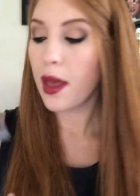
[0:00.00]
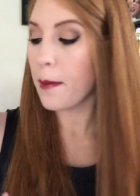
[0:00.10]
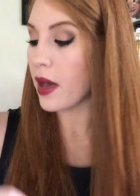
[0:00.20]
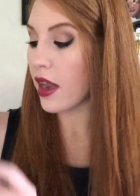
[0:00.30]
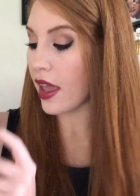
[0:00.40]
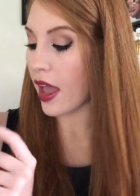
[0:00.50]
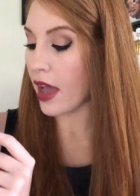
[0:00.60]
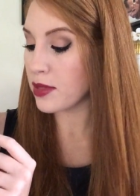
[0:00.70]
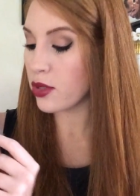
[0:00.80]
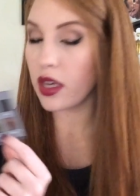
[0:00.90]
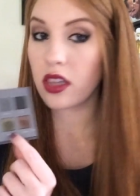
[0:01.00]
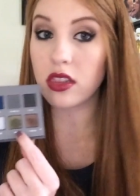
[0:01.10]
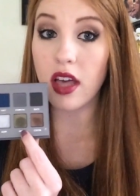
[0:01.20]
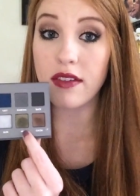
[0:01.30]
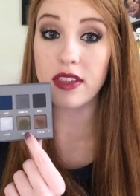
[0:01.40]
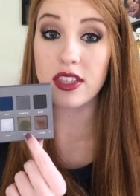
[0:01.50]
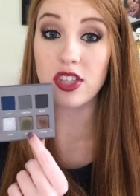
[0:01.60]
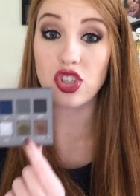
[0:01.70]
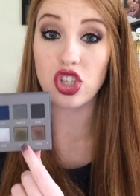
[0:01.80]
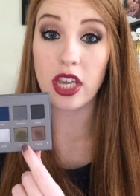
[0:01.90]
but I absolutely love this
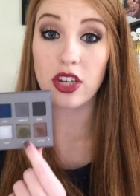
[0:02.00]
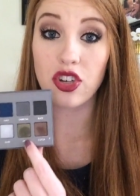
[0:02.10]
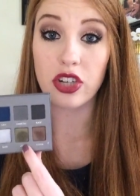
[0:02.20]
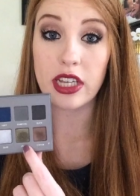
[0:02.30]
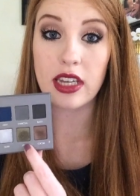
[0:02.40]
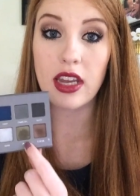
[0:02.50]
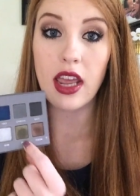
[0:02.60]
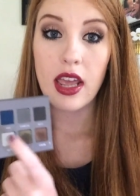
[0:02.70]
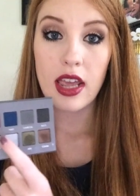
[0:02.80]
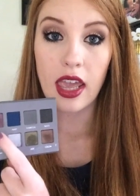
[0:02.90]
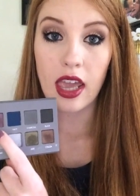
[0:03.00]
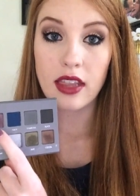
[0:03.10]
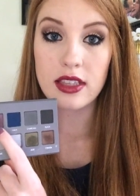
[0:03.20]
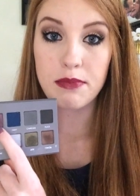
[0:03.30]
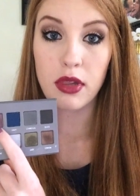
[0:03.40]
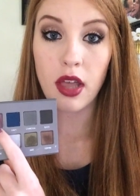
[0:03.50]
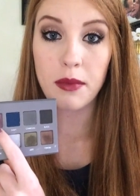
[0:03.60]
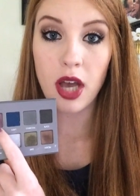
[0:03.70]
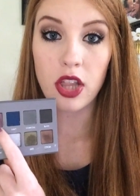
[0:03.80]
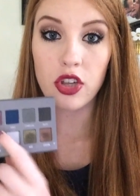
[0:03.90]
jade green and this
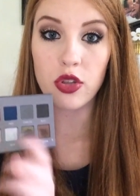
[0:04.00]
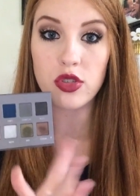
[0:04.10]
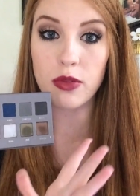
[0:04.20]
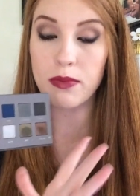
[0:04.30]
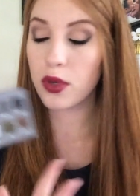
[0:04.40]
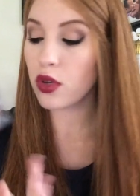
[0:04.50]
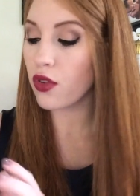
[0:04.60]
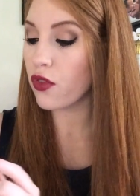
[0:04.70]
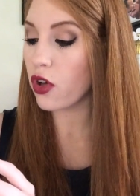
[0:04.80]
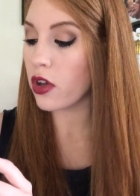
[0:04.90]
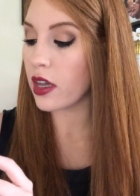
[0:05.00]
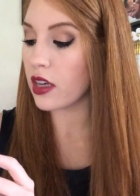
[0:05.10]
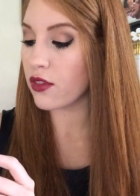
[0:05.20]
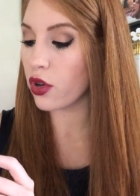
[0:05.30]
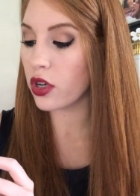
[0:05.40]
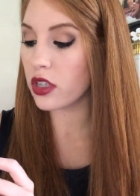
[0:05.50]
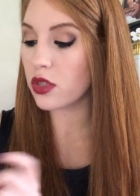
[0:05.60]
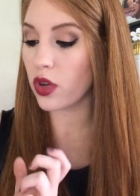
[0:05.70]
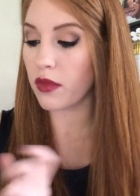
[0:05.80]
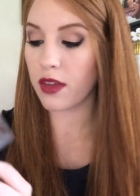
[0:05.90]
plum color. Those are beautiful, and of course,
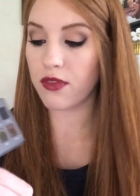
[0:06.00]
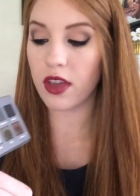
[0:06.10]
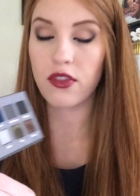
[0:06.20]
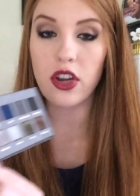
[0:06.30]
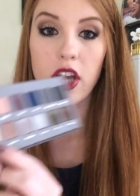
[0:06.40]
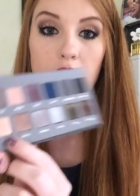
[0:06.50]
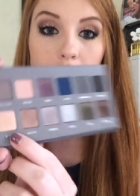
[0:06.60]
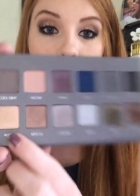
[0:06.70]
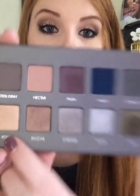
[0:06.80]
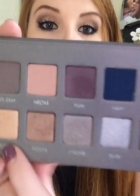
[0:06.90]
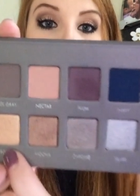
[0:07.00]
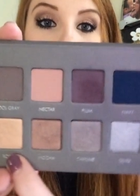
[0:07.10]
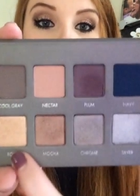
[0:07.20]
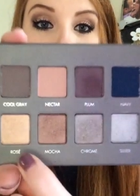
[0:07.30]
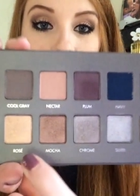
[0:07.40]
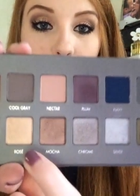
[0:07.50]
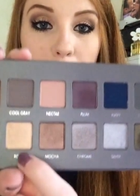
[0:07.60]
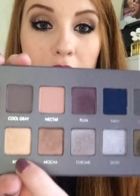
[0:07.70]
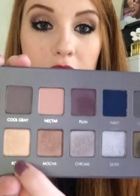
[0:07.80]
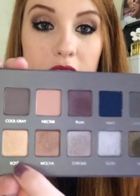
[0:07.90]
one of my favorite colors in this entire
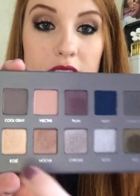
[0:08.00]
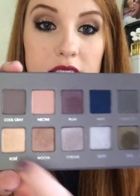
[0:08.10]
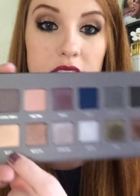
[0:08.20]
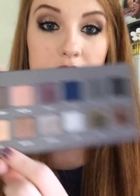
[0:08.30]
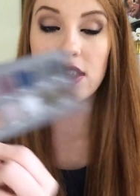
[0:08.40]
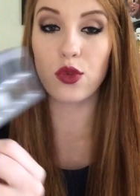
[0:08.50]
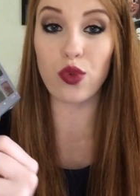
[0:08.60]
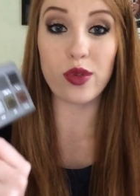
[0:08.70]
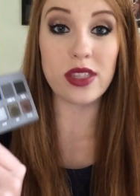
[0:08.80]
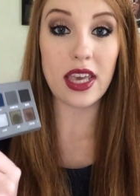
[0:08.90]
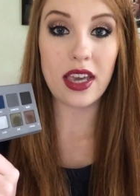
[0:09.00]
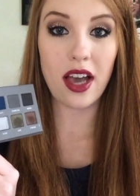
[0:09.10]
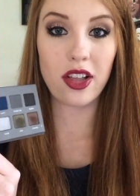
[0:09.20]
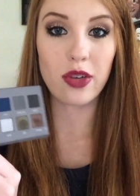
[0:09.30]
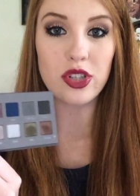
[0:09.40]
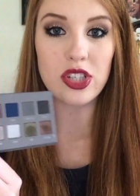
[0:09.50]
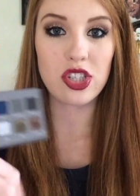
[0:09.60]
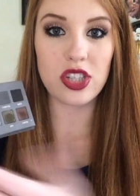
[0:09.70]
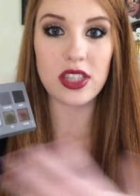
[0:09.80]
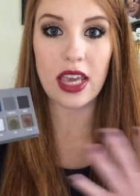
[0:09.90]
palette is this rosé color, which
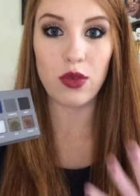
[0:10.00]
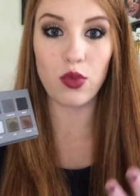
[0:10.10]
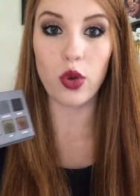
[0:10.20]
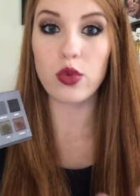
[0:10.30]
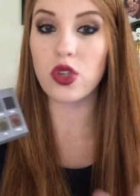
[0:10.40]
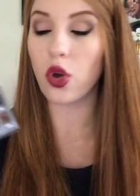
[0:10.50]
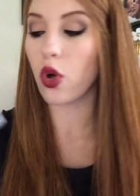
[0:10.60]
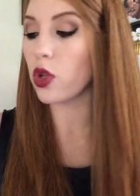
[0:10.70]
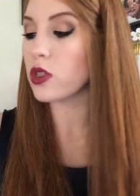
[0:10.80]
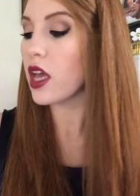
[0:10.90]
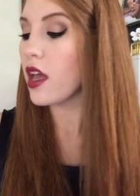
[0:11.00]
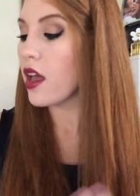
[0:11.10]
is just a rose gold.